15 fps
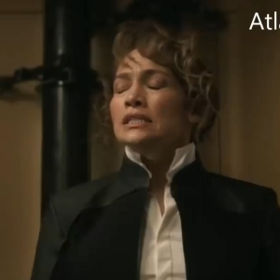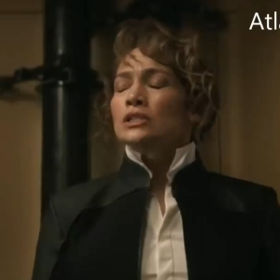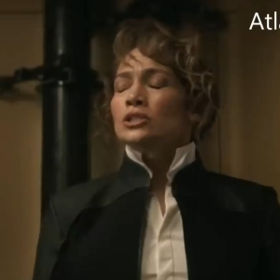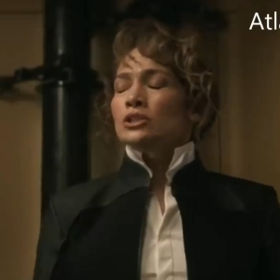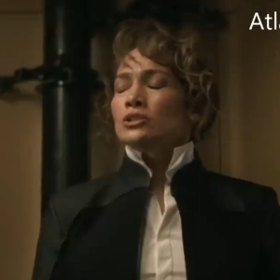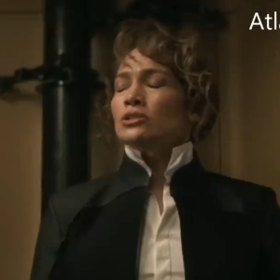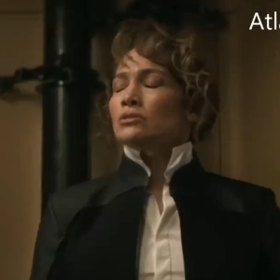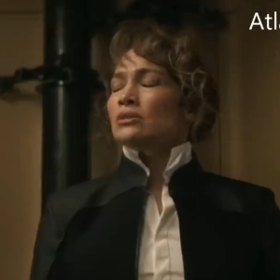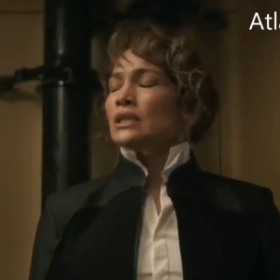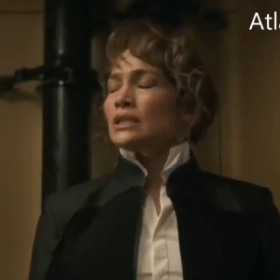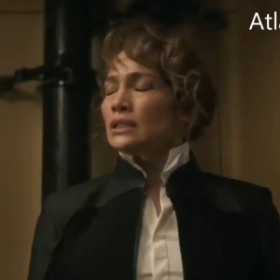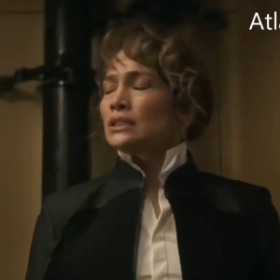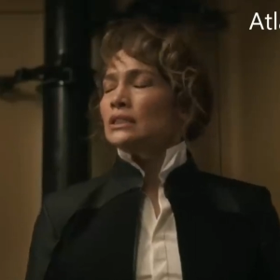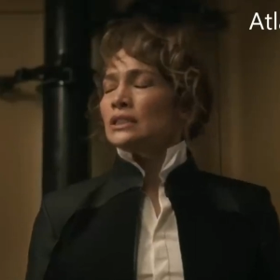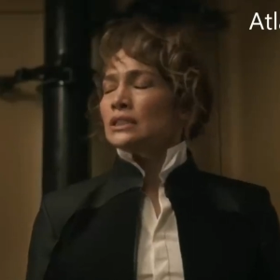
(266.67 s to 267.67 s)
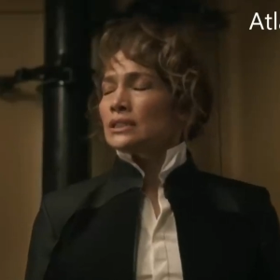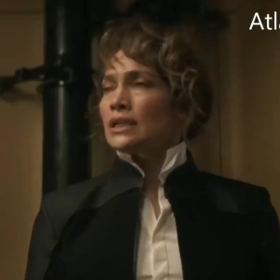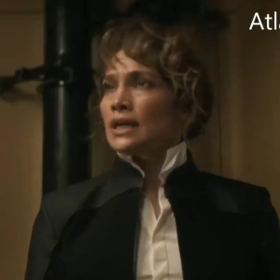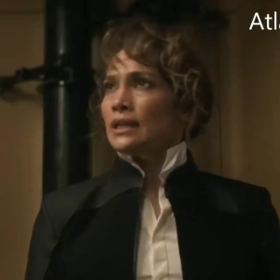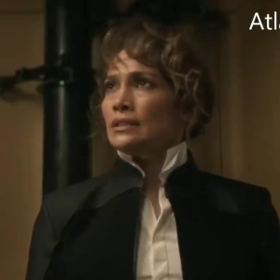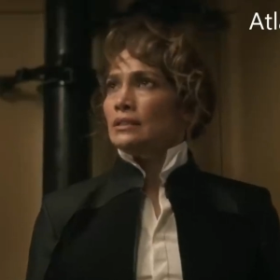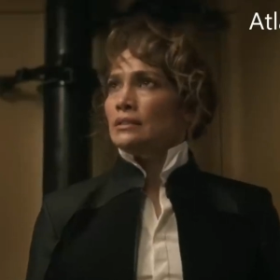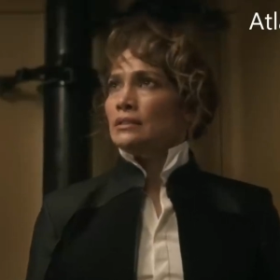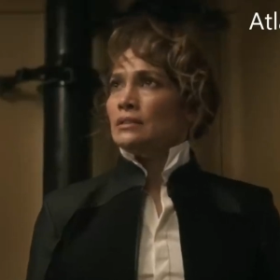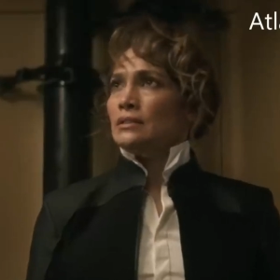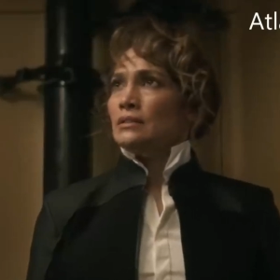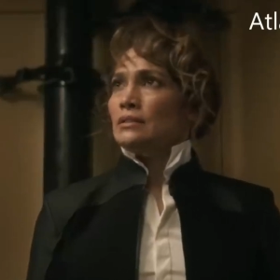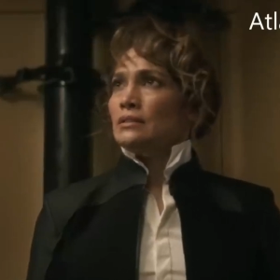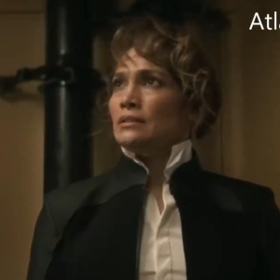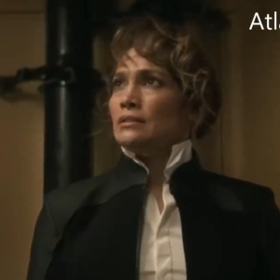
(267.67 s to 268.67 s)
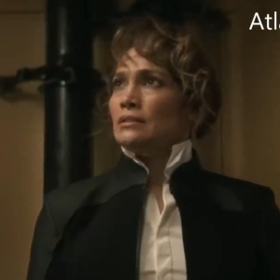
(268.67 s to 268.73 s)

Now Atlas tells him that you are making a